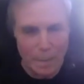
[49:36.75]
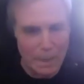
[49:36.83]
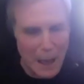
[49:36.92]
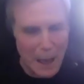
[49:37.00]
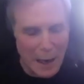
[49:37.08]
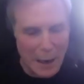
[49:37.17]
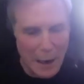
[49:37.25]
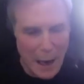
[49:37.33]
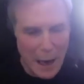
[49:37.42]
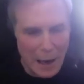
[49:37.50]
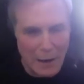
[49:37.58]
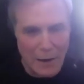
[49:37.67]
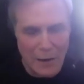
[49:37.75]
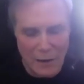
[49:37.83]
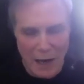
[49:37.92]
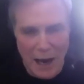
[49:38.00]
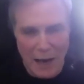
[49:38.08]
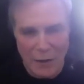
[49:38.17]
and and this
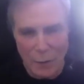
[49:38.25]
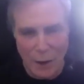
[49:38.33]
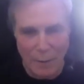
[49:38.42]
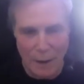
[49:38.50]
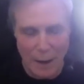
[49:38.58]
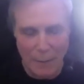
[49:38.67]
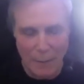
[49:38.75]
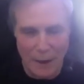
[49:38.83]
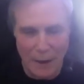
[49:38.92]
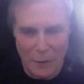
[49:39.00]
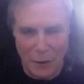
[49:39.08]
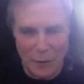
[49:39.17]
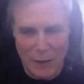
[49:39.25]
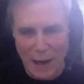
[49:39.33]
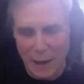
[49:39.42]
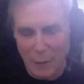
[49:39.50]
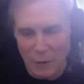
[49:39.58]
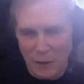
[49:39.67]
guy swam up, and he turned out
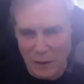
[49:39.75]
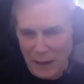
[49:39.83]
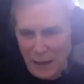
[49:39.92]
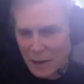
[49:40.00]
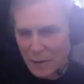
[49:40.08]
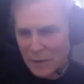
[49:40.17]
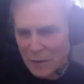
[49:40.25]
he was a dentist,